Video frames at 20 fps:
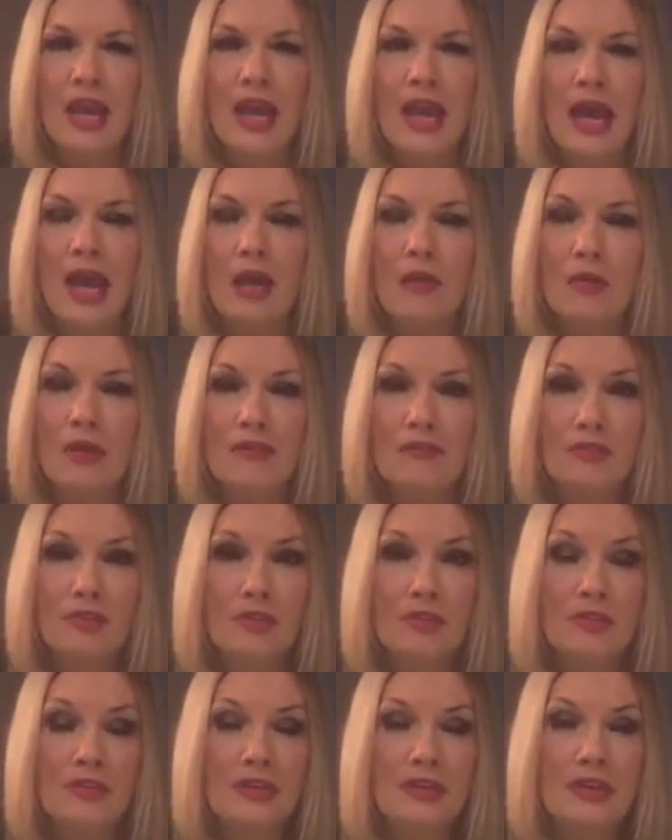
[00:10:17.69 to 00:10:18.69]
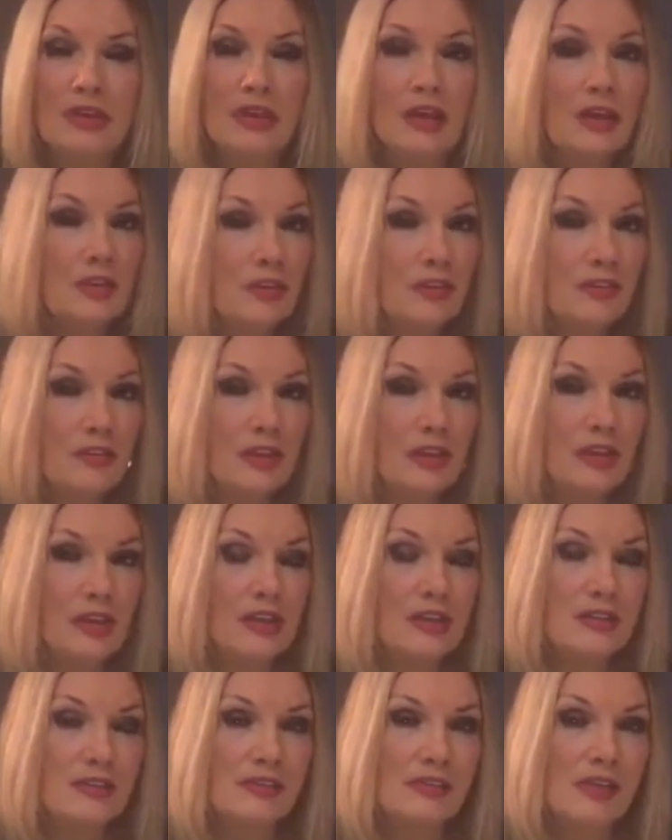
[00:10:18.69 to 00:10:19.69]
However, the other thing
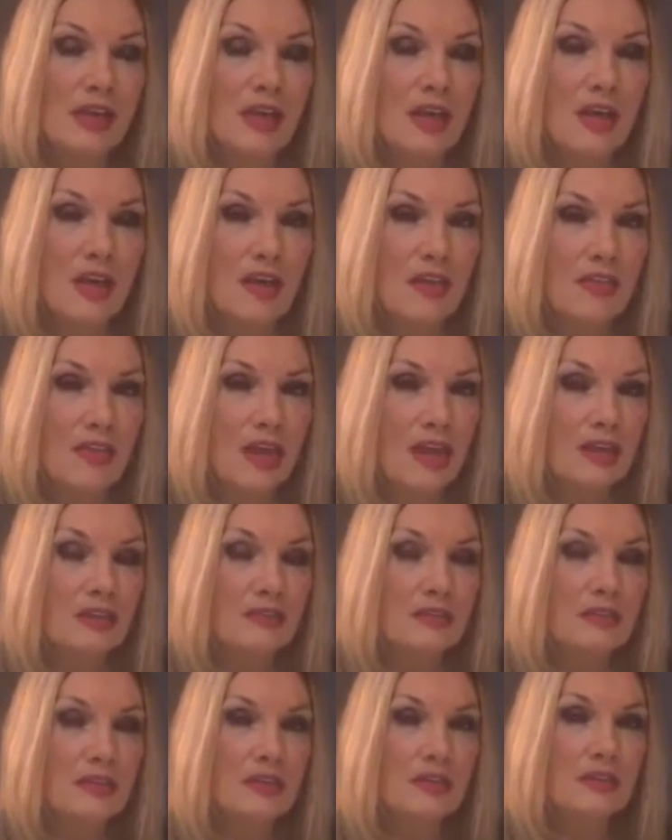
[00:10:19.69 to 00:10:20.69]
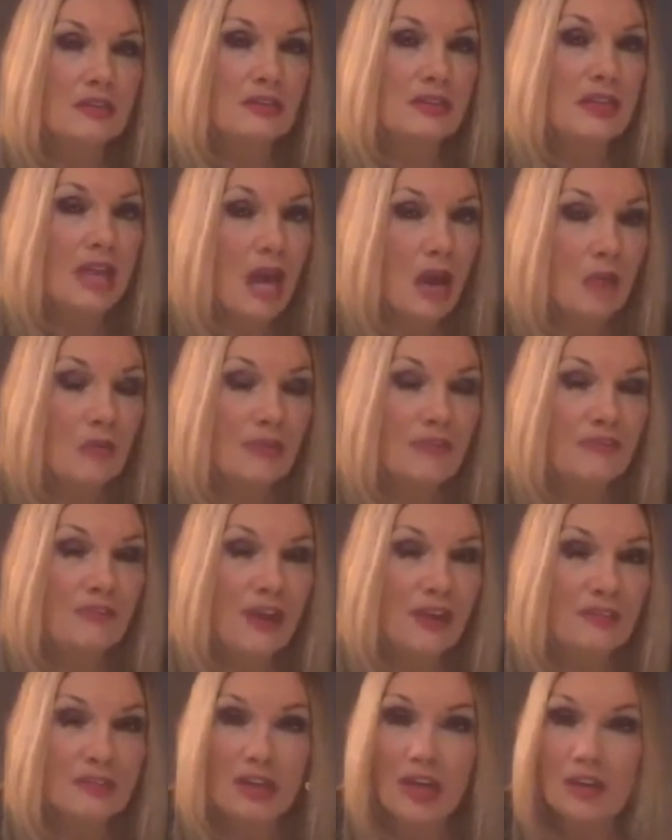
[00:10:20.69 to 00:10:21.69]
is that now we
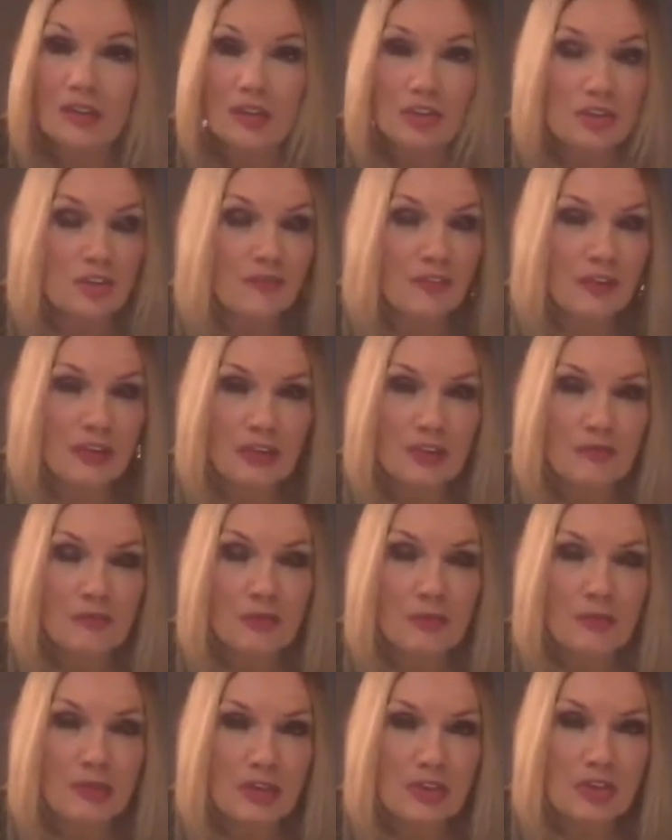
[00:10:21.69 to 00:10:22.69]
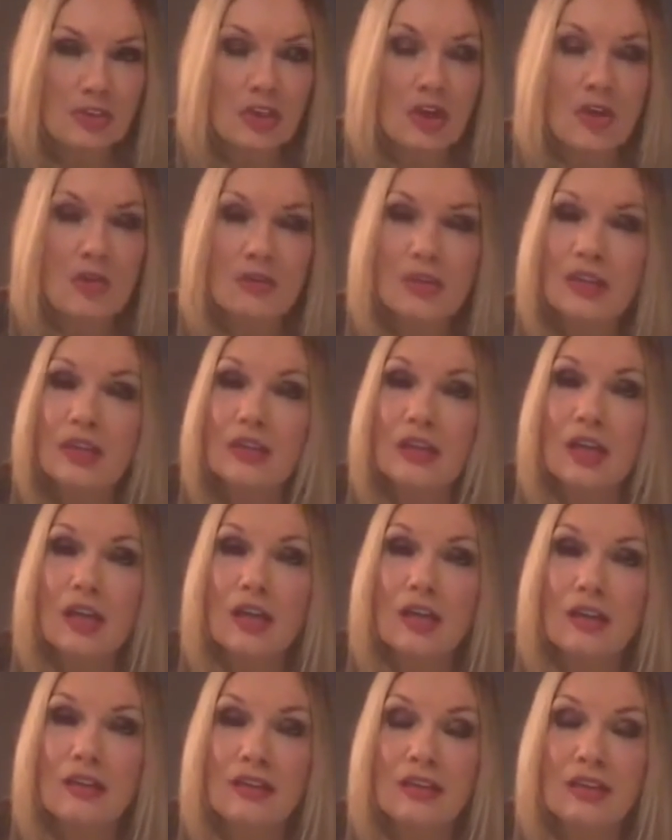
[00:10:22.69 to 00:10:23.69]
found out, I just found out a few minutes ago, that
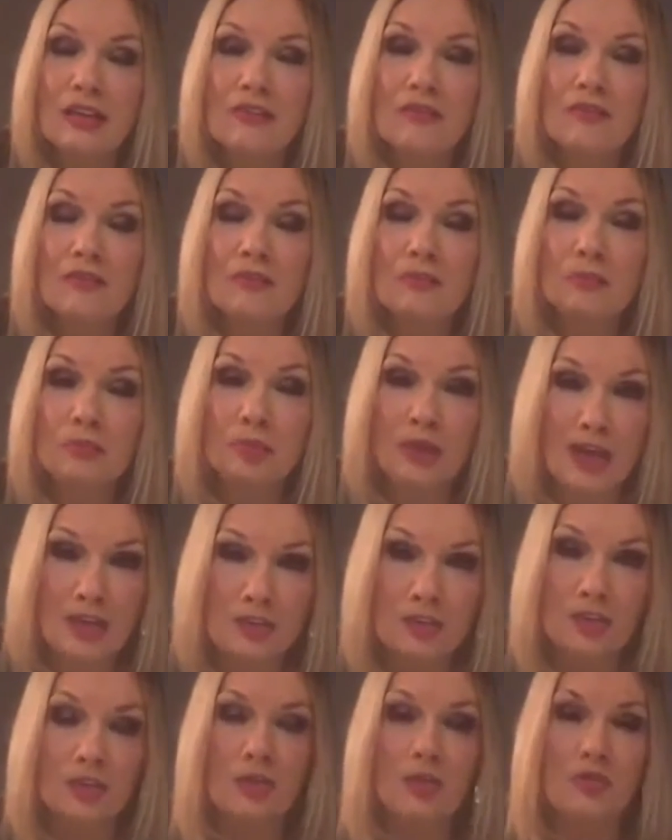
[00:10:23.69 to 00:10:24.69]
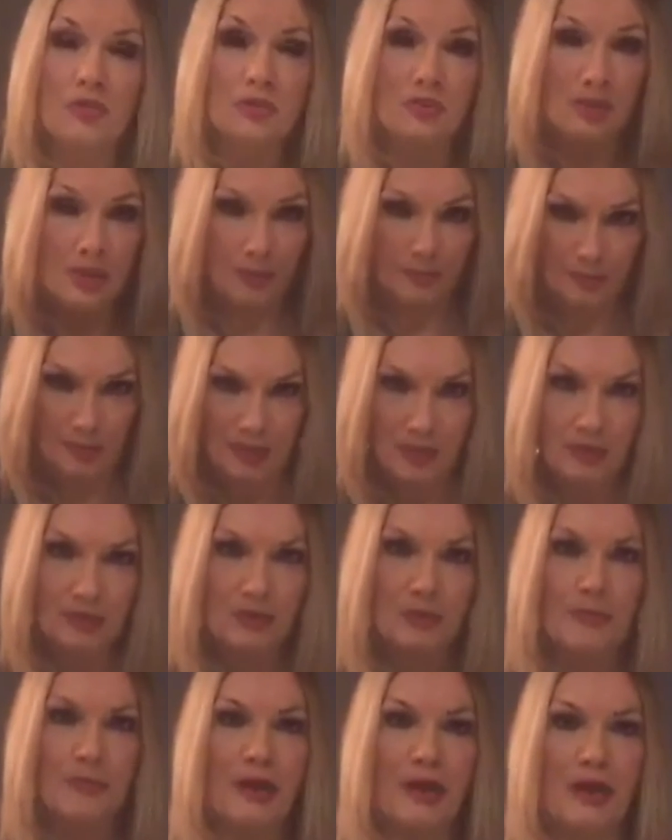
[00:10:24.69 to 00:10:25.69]
the prosecutors
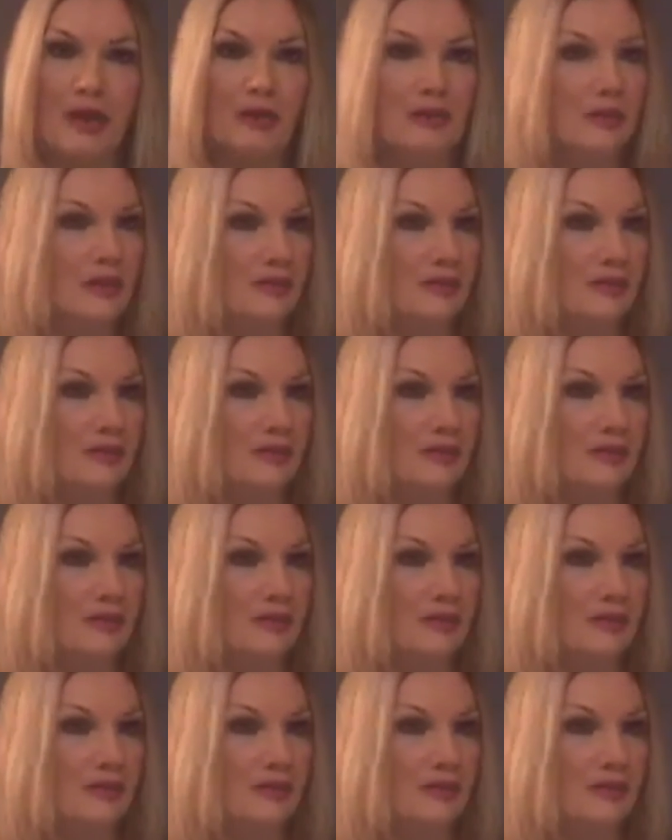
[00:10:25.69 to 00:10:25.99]
appealed the bail.